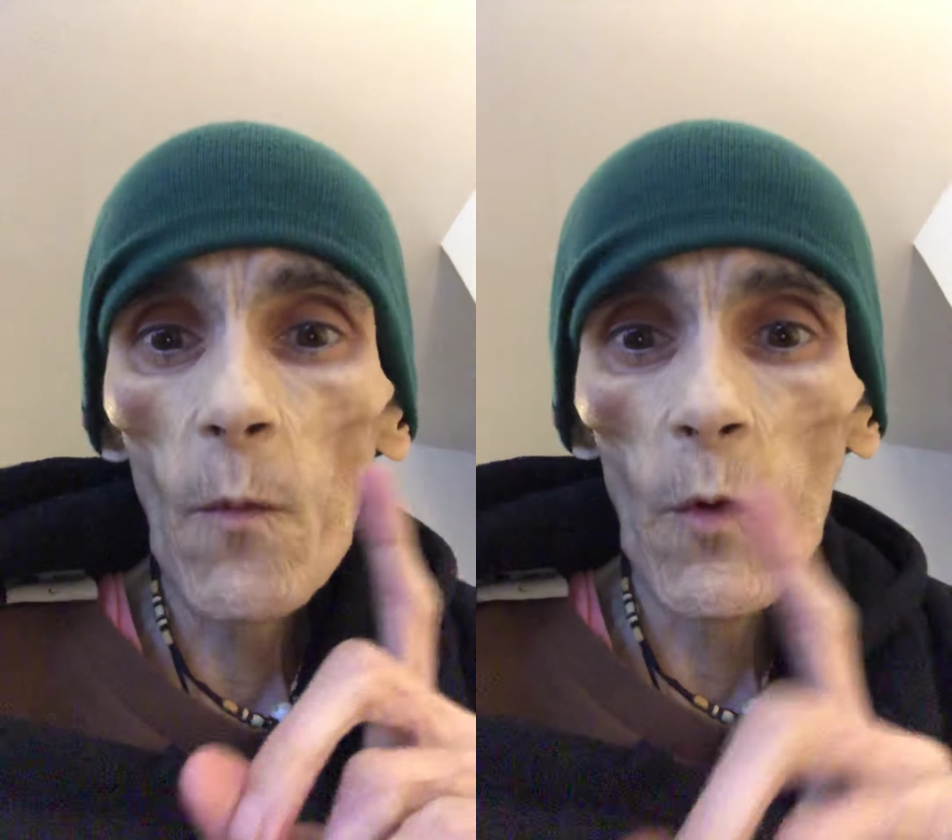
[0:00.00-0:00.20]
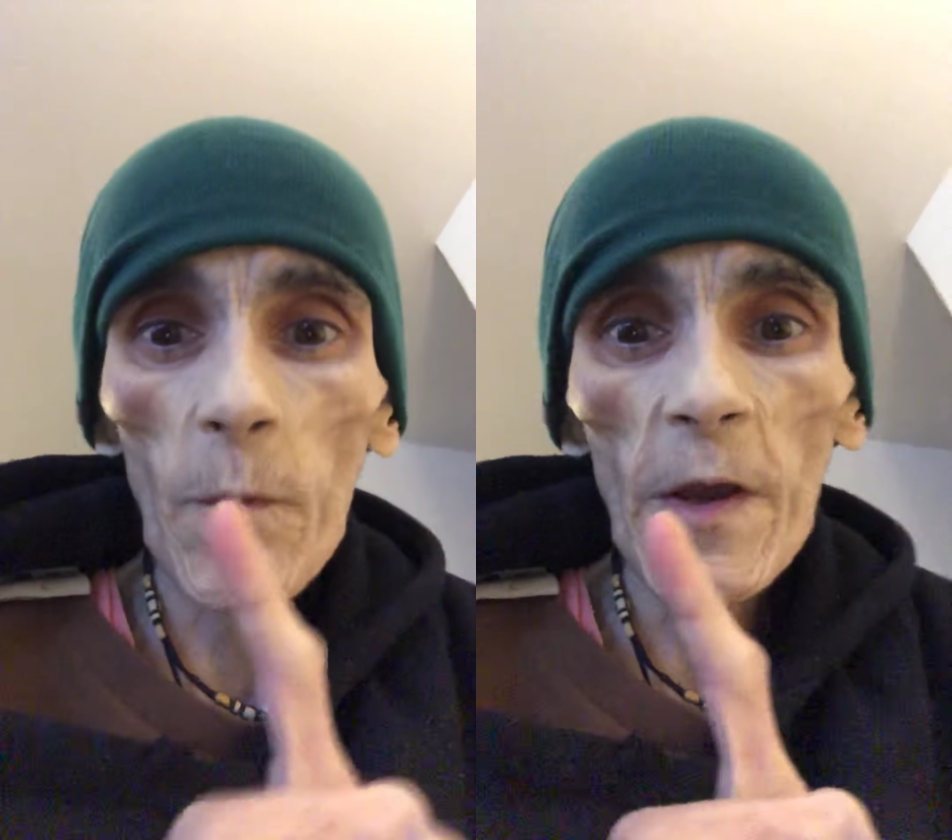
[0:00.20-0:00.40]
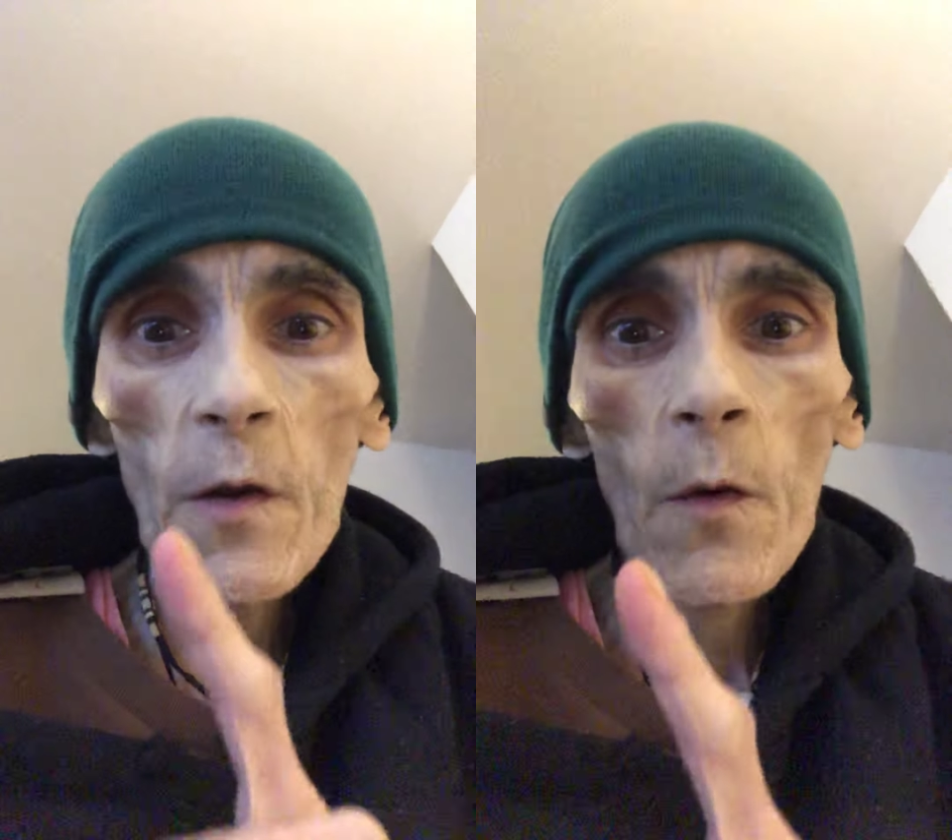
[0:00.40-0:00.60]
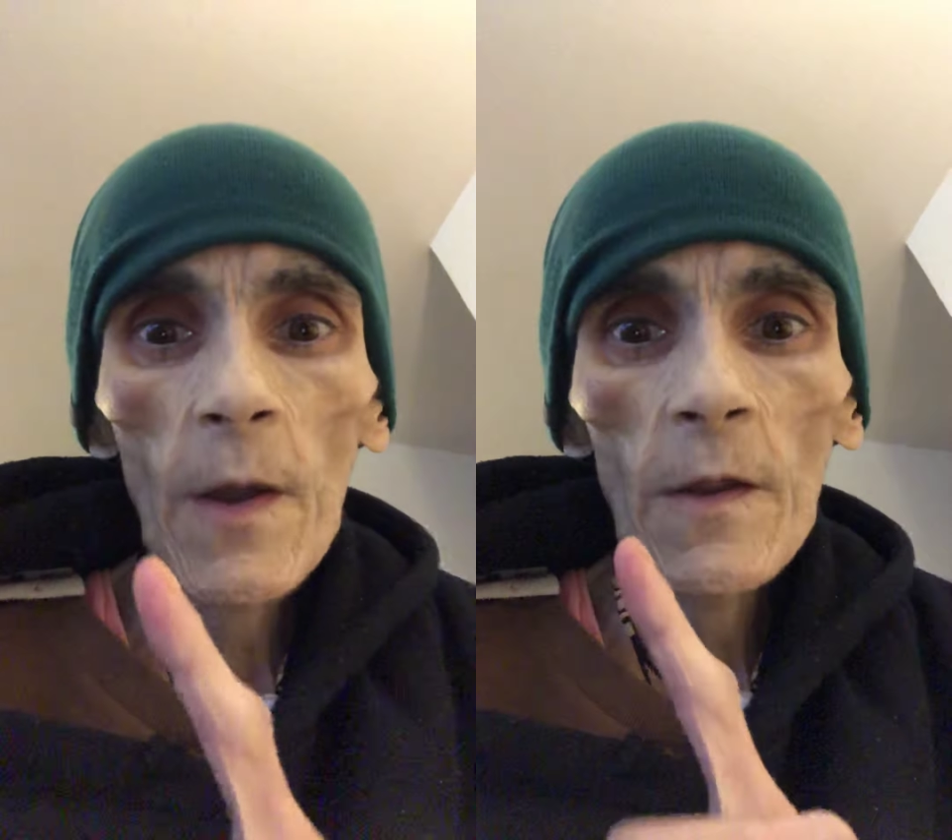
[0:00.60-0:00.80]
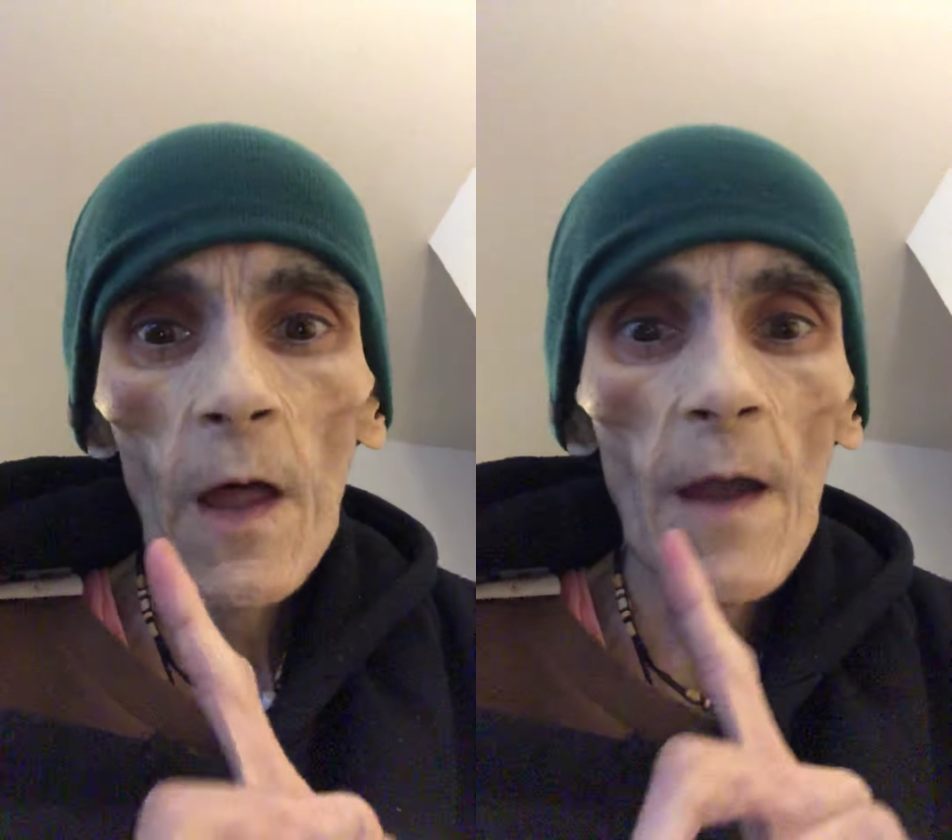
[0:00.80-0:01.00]
will be
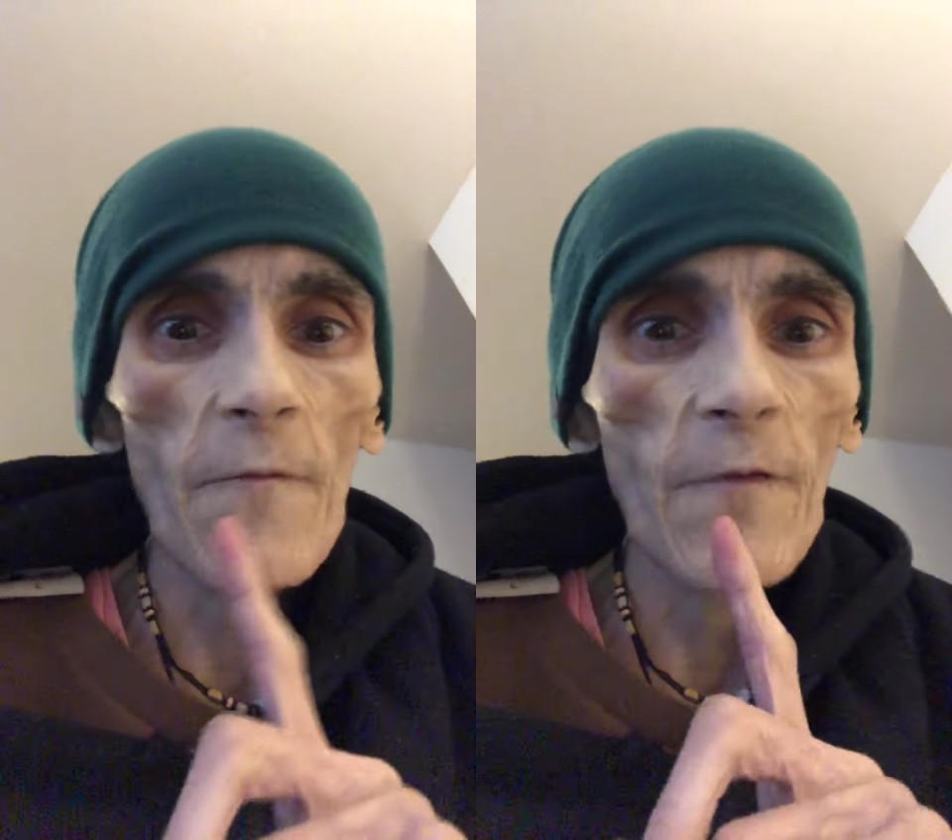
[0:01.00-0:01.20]
going live